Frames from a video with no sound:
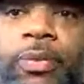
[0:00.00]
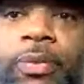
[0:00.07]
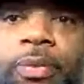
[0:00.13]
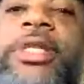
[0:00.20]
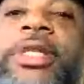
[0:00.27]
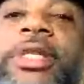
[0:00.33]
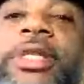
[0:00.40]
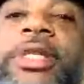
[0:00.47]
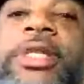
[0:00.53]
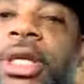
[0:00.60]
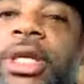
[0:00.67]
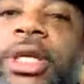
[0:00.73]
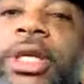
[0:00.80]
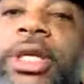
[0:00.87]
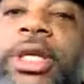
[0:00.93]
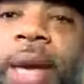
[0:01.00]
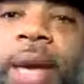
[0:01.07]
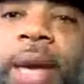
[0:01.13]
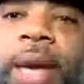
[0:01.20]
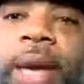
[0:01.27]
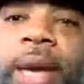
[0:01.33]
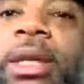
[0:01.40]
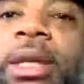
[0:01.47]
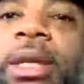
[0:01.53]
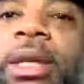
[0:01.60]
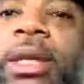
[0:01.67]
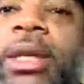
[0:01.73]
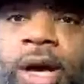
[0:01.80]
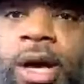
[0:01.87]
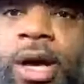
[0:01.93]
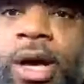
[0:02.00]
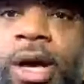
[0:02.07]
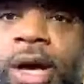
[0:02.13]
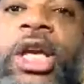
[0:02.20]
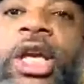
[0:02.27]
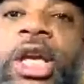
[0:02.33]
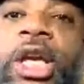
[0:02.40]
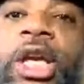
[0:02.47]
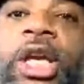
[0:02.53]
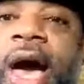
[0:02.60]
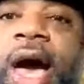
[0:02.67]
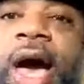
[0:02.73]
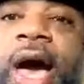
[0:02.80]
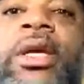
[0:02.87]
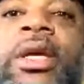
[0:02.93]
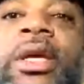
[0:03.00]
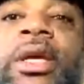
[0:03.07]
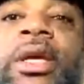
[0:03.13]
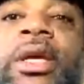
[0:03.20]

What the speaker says: He's not putting the blame on anybody else. He realized